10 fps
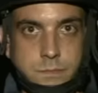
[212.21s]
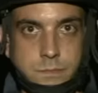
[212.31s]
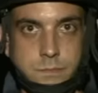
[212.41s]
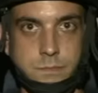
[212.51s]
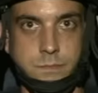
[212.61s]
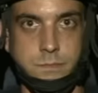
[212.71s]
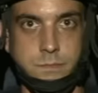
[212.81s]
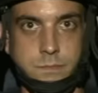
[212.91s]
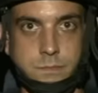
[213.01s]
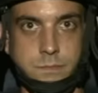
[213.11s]

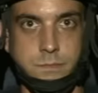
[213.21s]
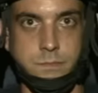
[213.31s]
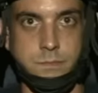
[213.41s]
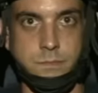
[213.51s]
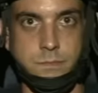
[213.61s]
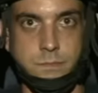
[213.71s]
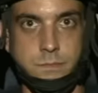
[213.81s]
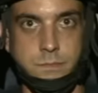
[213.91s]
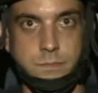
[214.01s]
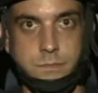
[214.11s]

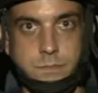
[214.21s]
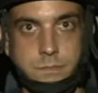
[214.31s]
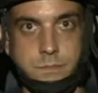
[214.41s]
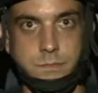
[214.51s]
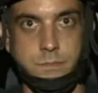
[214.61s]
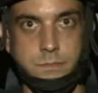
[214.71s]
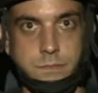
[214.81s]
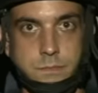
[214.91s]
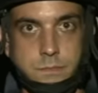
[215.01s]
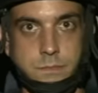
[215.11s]

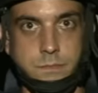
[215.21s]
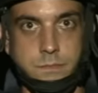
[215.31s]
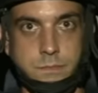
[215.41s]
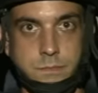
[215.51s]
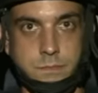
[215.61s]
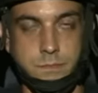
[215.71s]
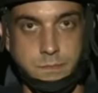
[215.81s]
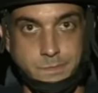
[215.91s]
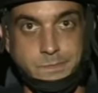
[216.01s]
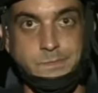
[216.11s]

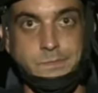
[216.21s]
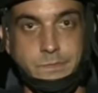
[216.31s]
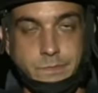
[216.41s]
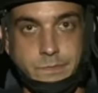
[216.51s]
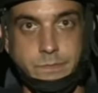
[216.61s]
The person shown says nothing.